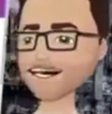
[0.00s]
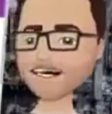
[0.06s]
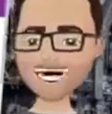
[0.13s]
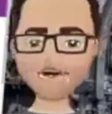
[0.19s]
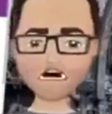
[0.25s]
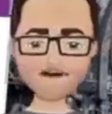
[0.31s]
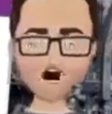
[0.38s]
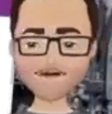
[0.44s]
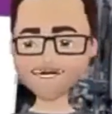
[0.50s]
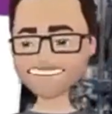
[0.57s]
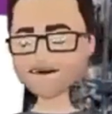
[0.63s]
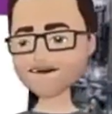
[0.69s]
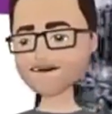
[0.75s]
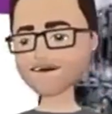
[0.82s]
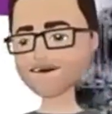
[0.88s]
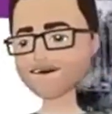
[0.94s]
you can see
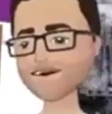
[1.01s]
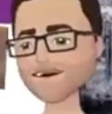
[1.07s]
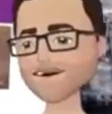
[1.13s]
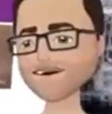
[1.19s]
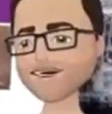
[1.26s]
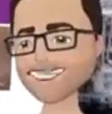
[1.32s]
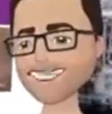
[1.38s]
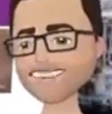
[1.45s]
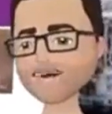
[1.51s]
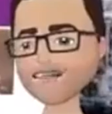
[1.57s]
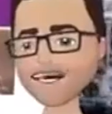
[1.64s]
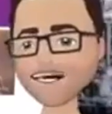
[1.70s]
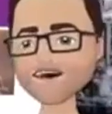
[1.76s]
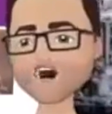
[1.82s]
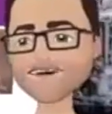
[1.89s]
it in the background there.